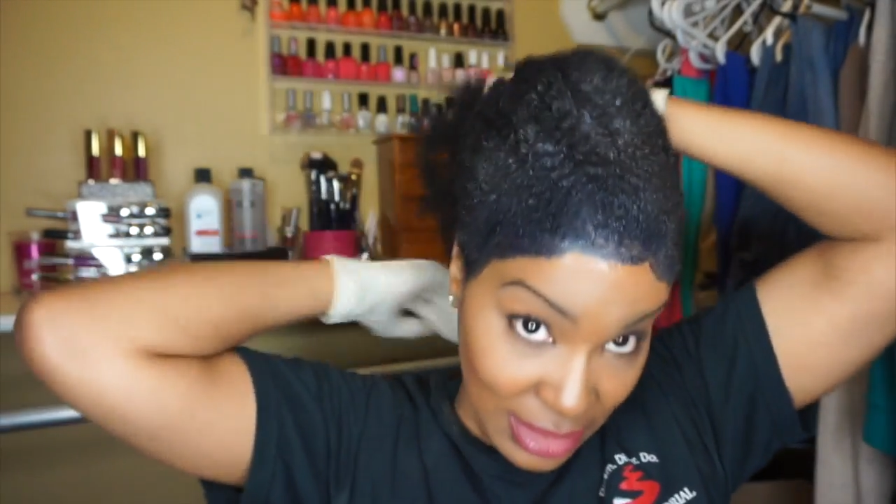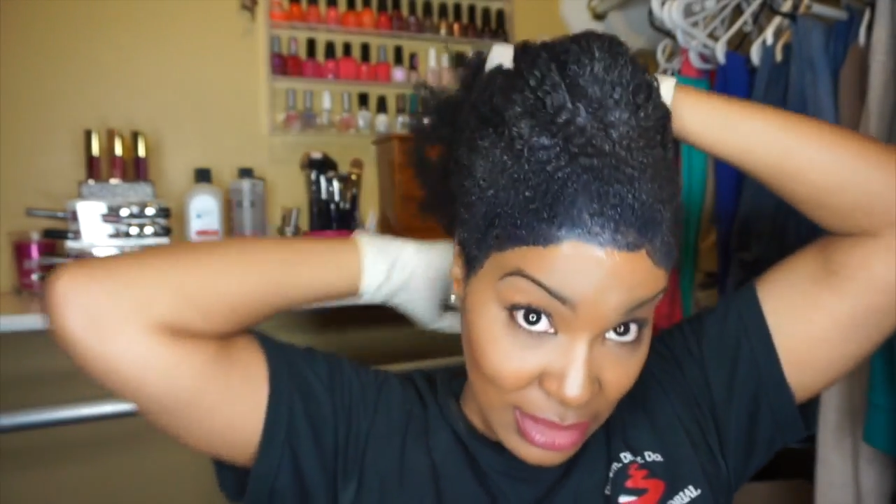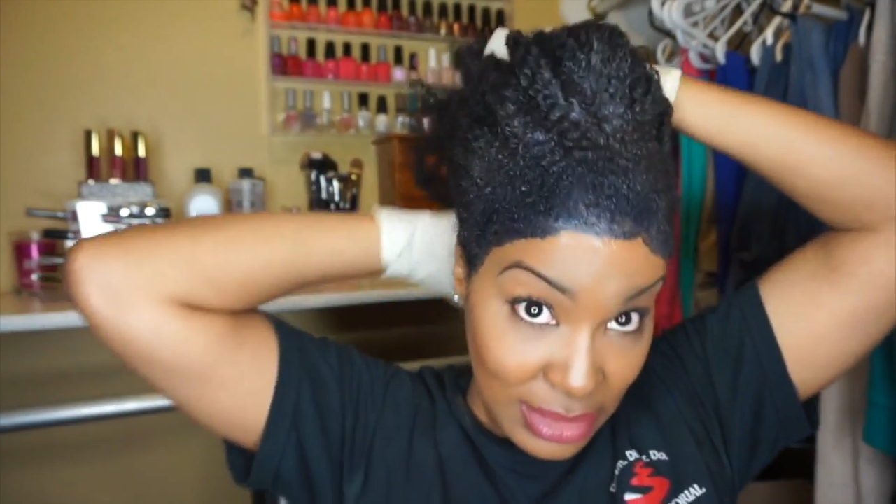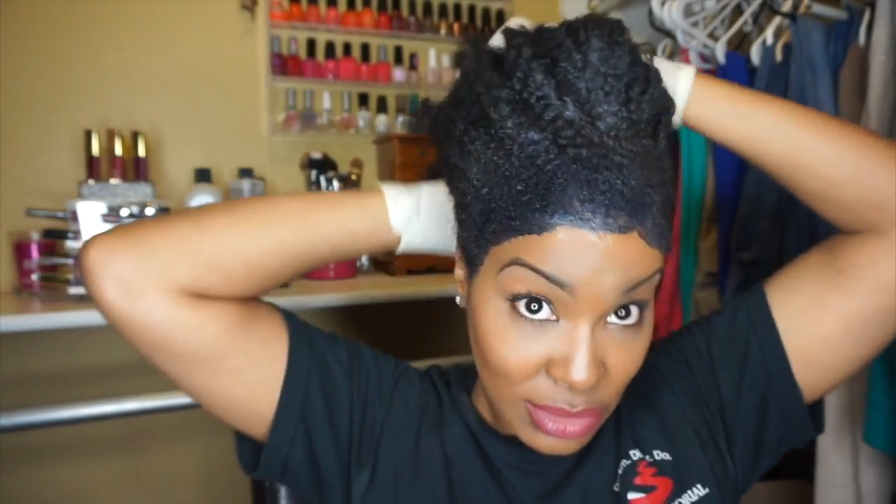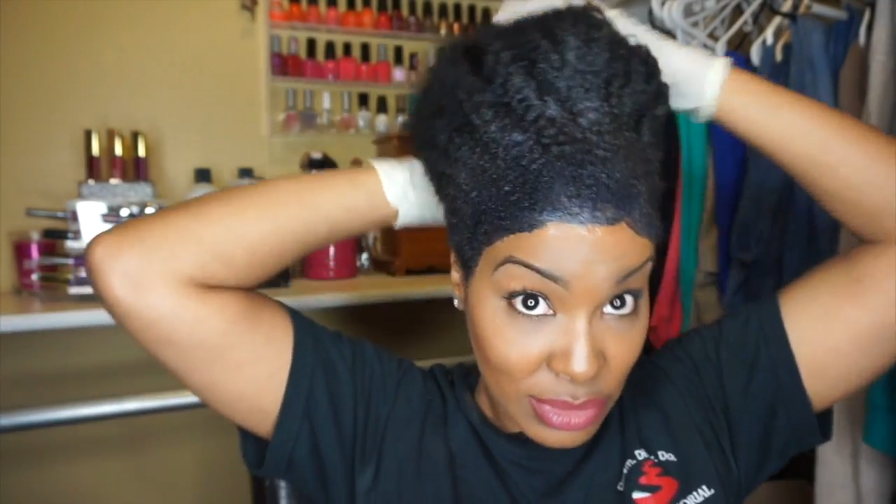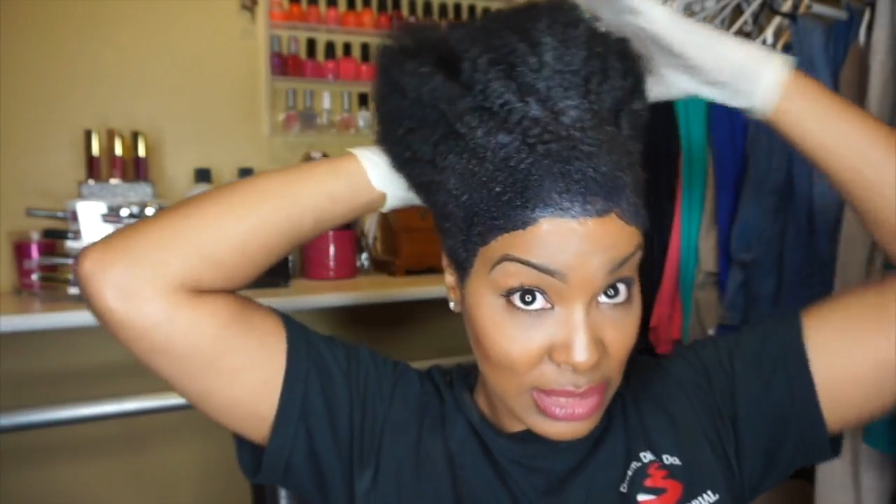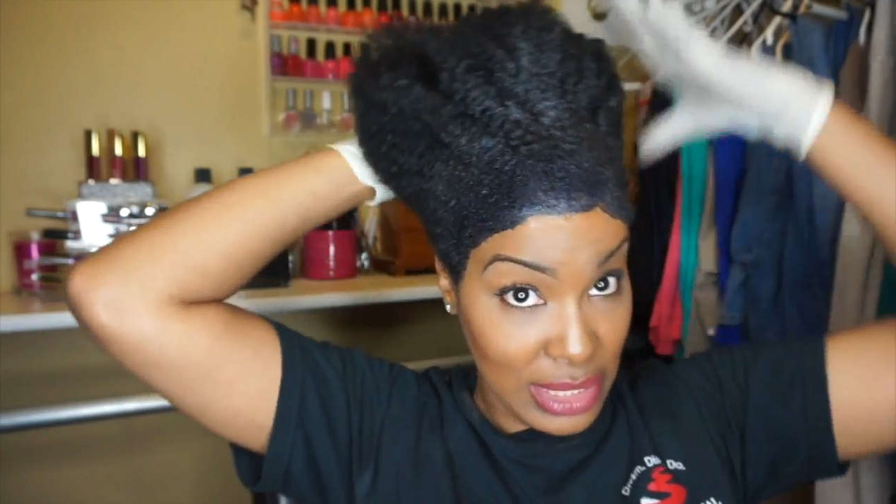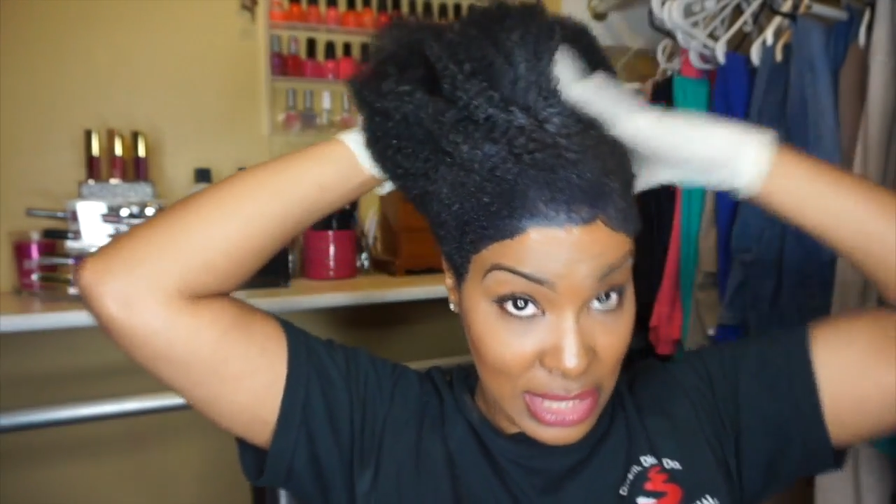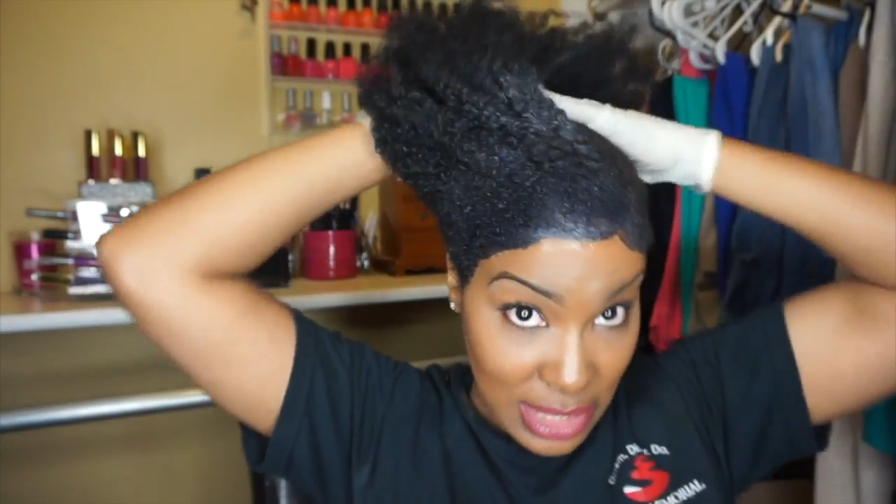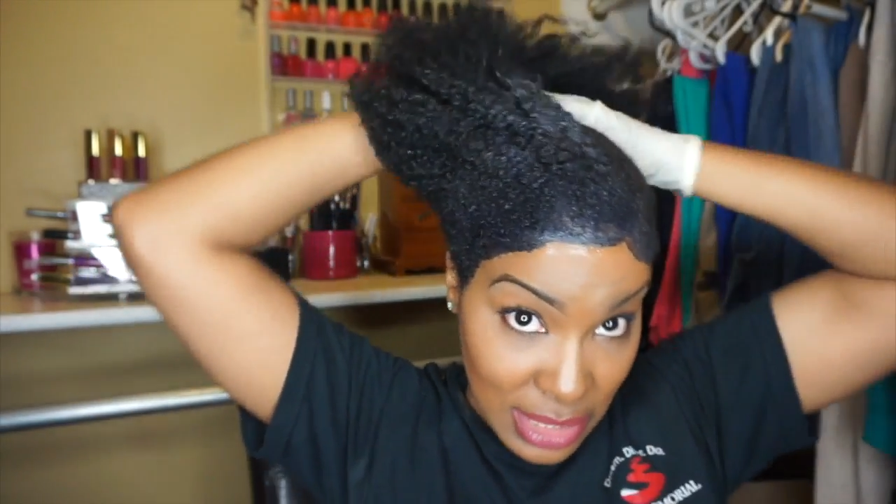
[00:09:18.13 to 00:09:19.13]
It's really
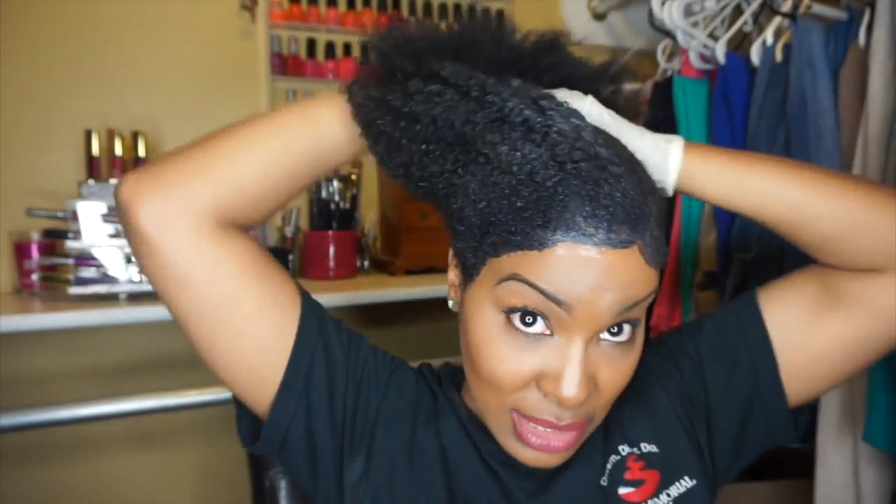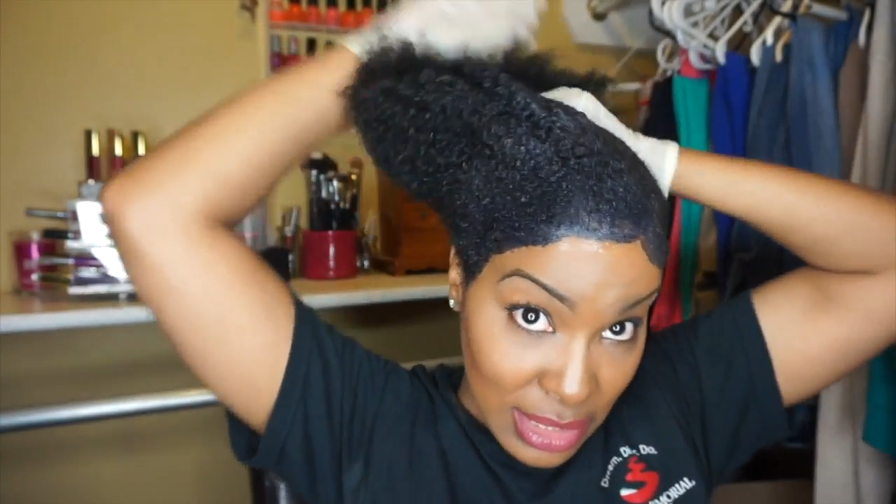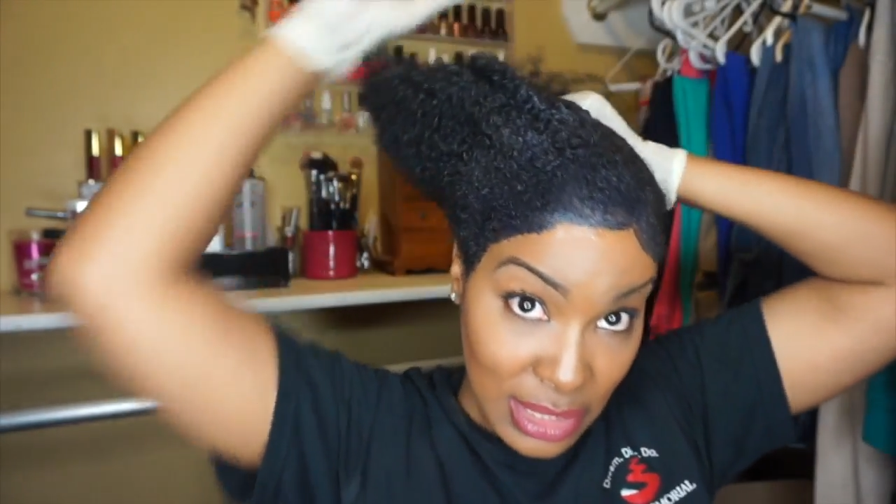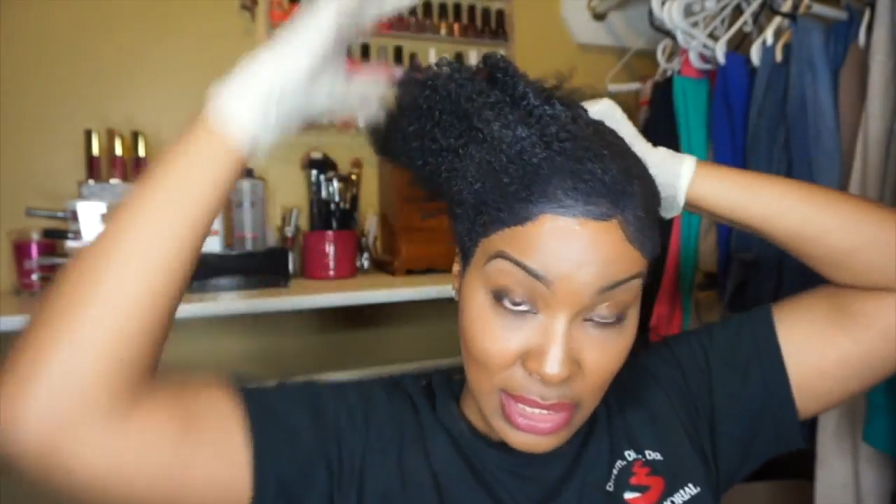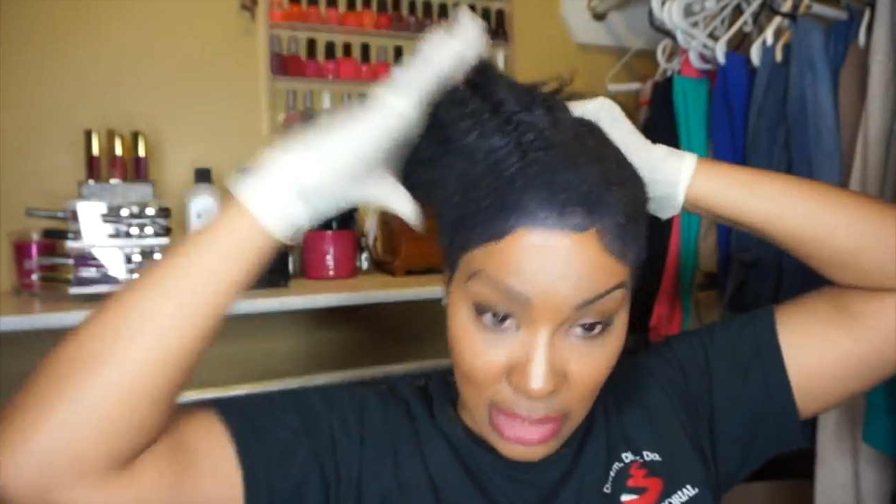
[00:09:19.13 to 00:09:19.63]
easy.